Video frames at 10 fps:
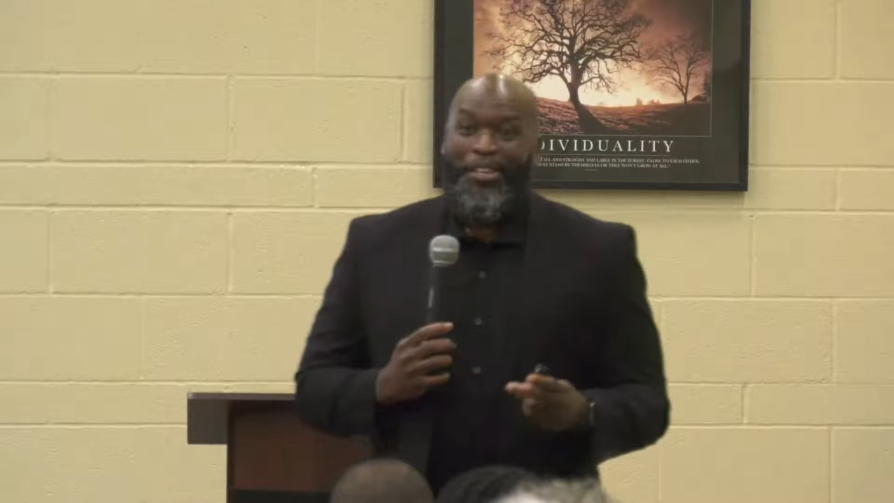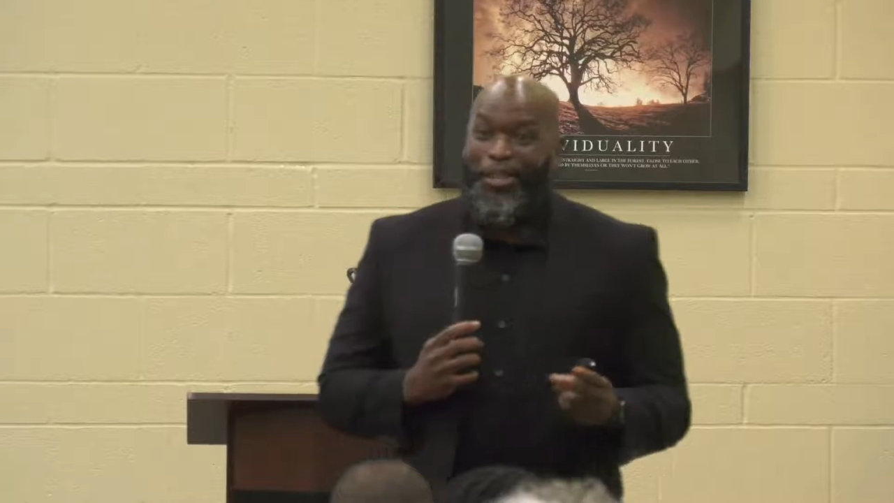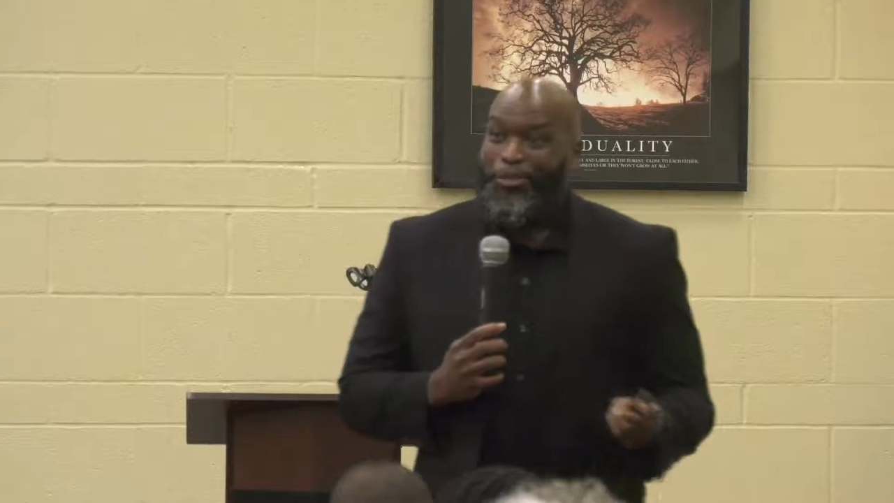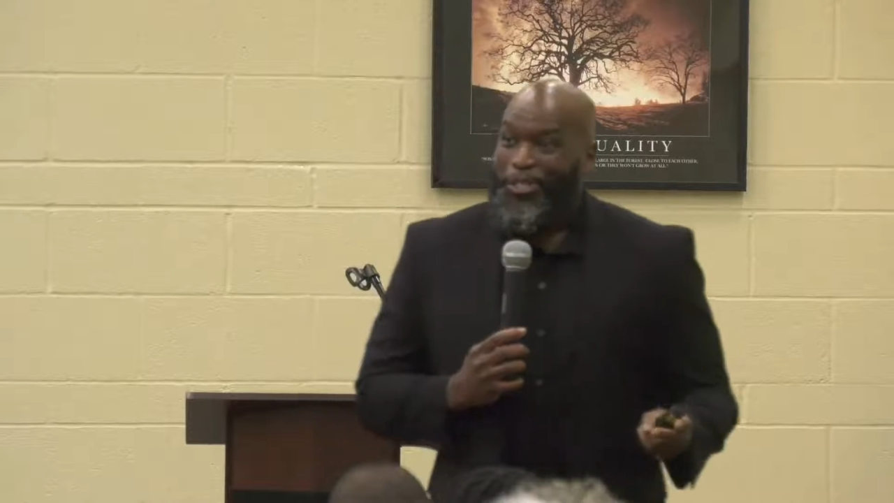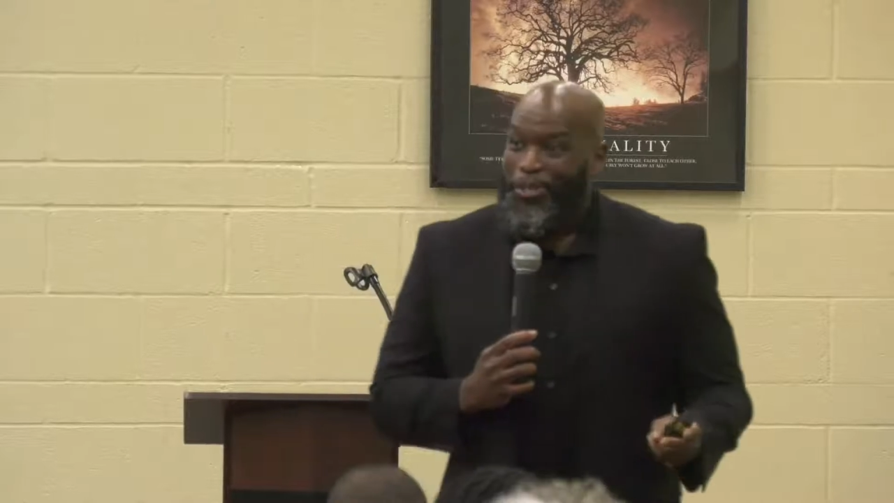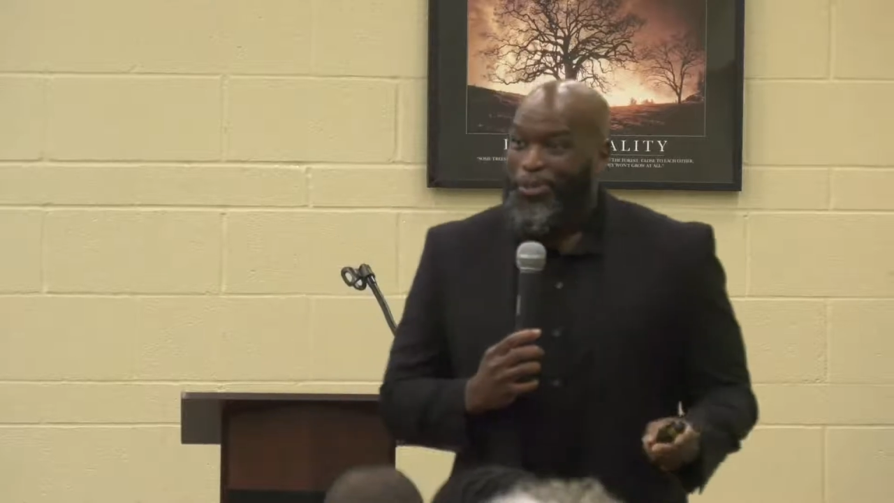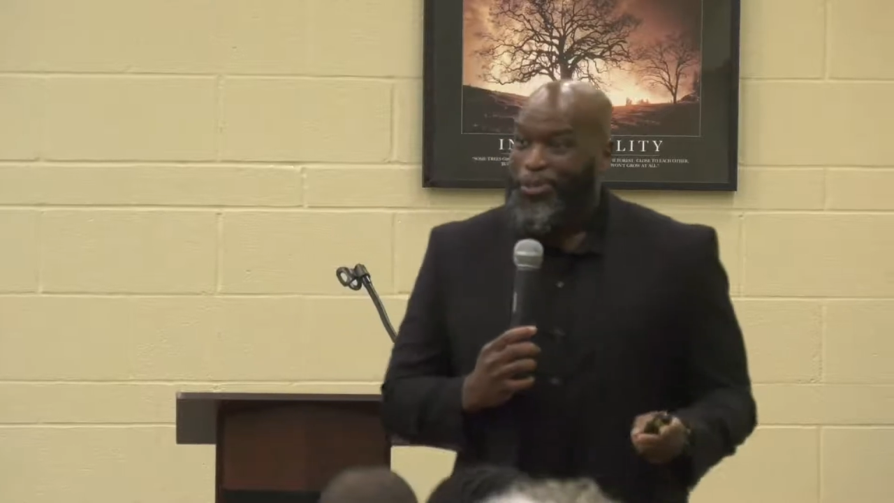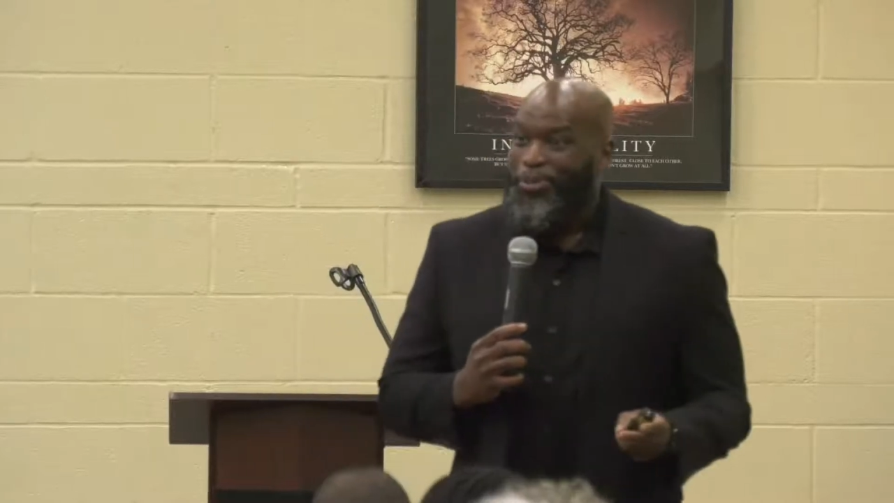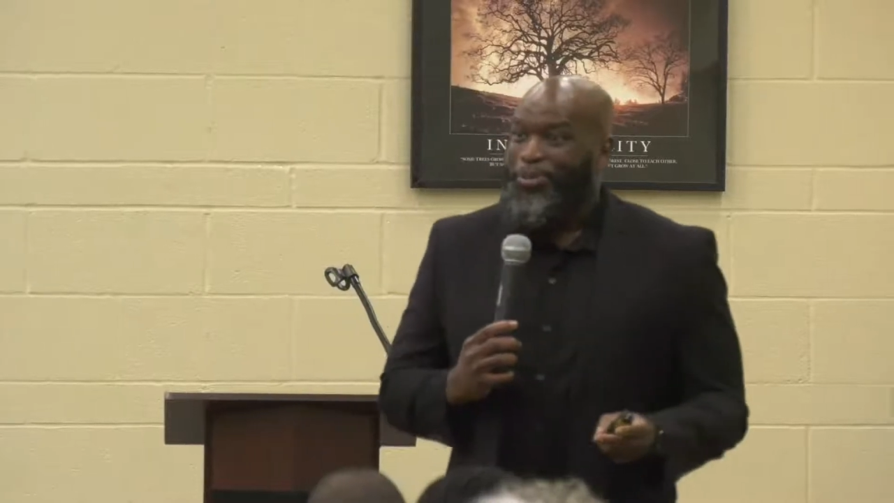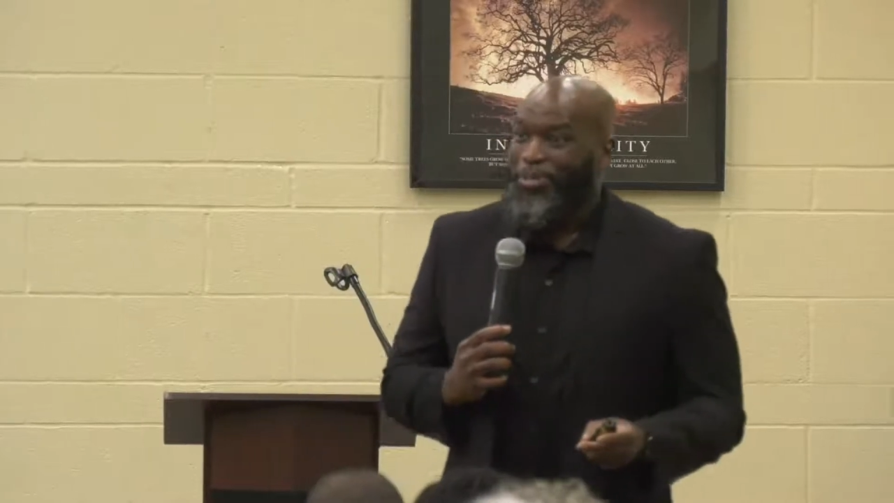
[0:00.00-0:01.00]
closing
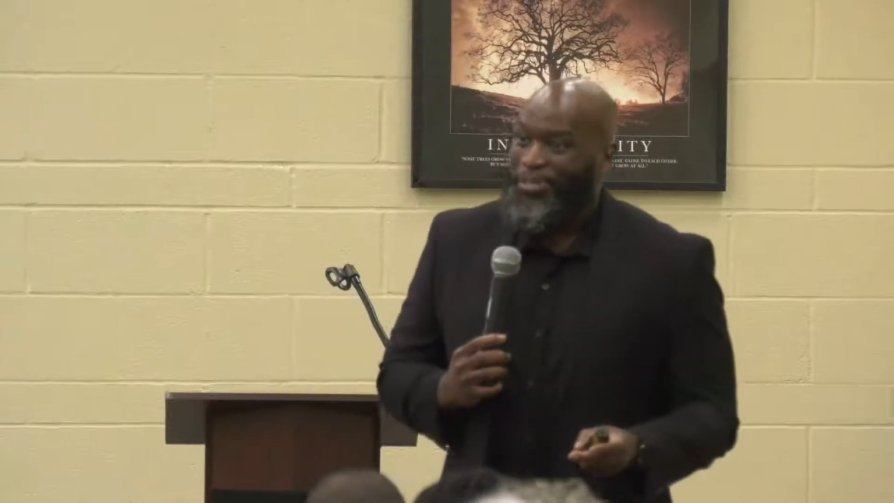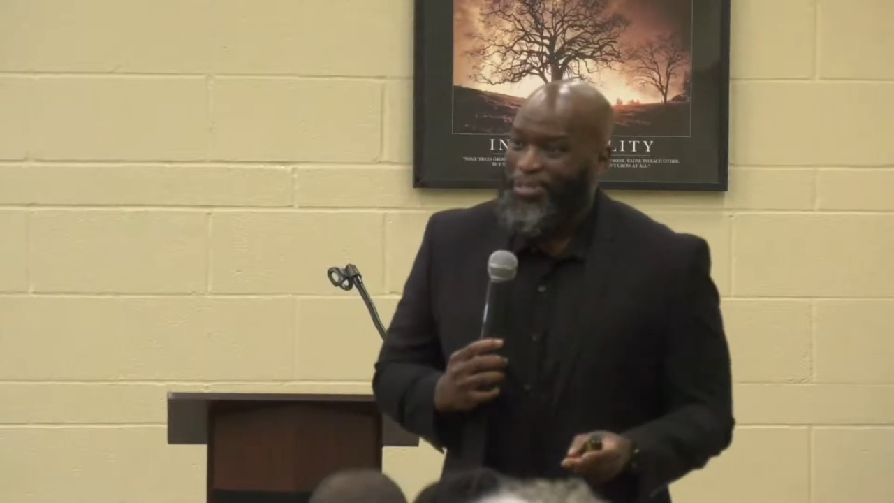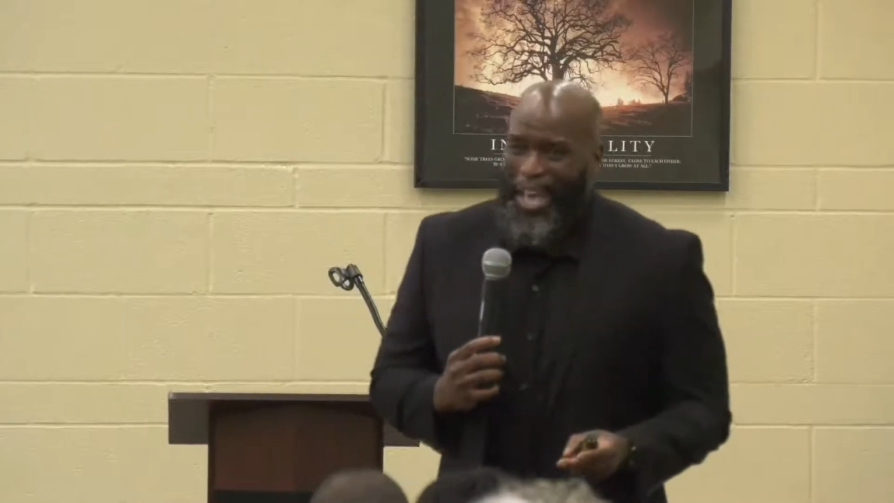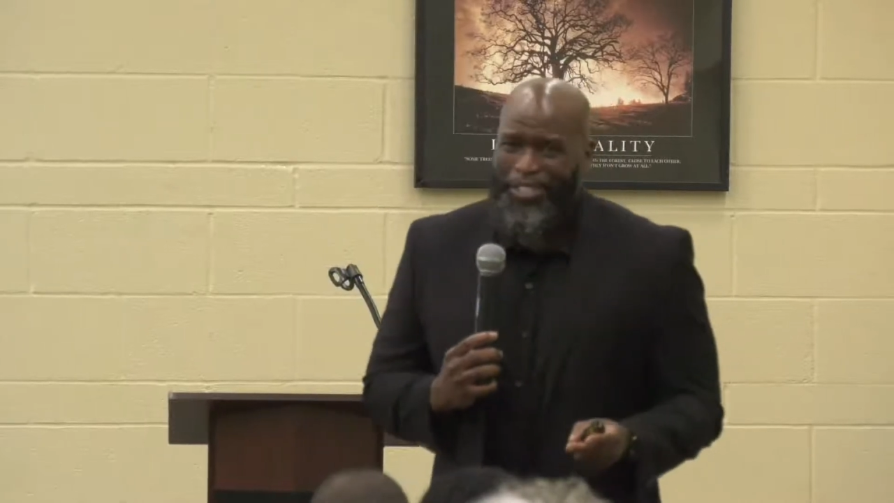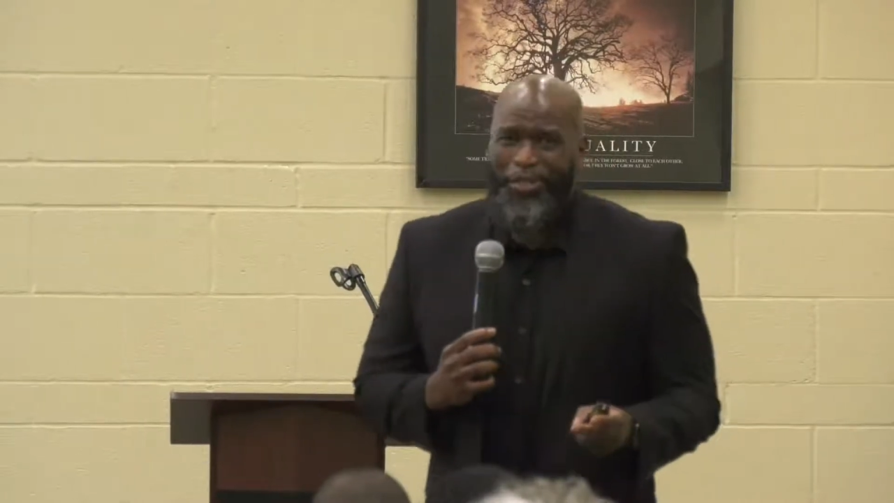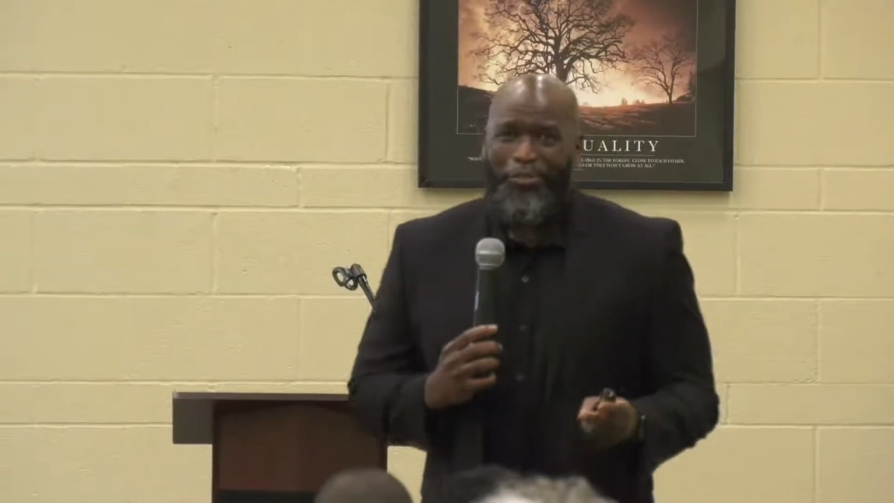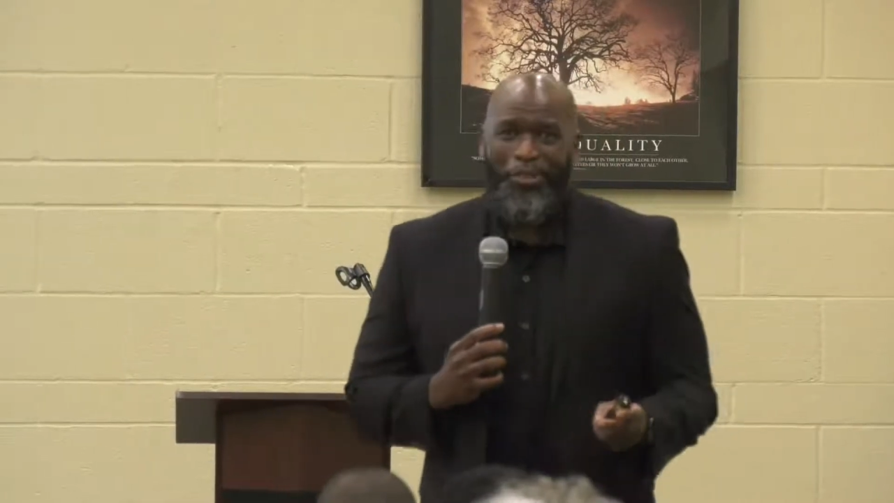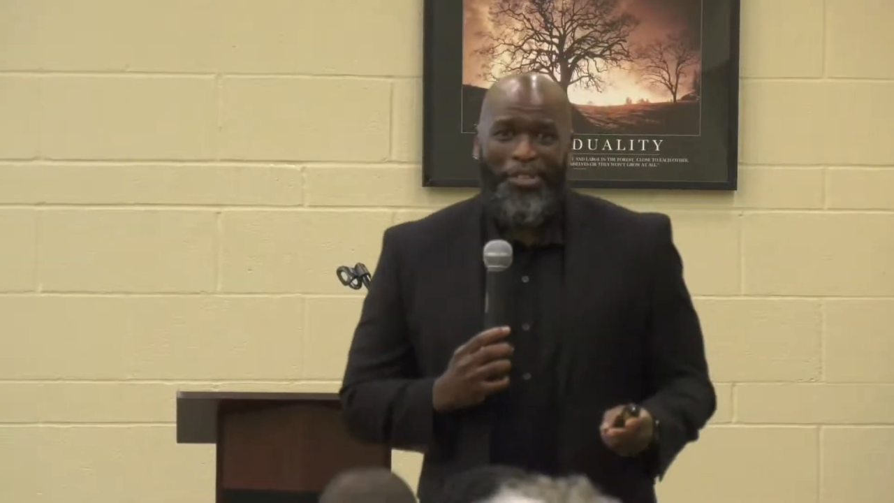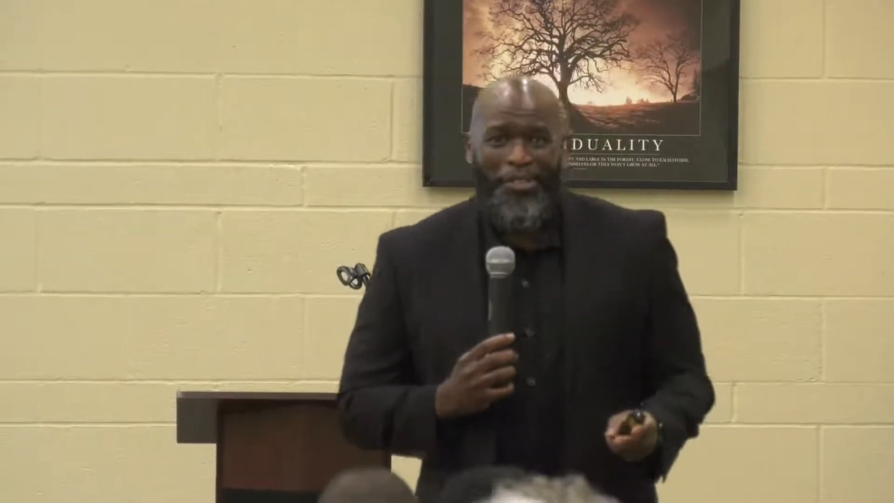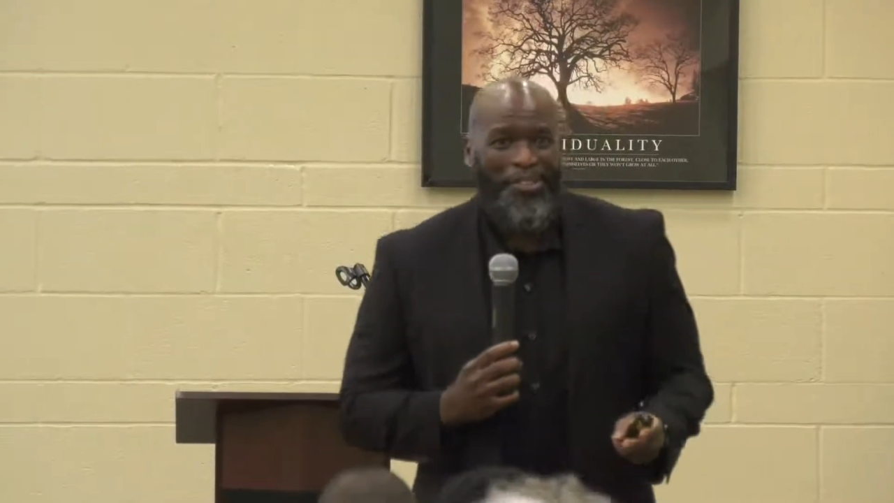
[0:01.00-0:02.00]
schools, actually
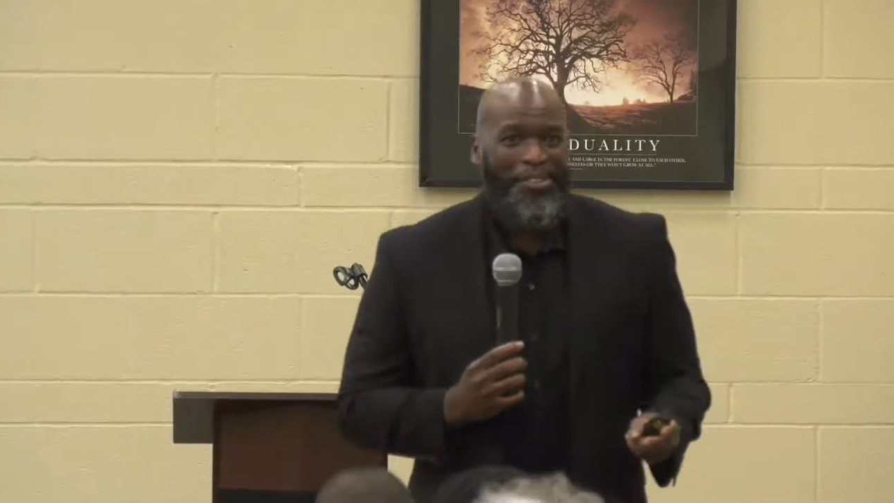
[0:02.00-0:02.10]
three.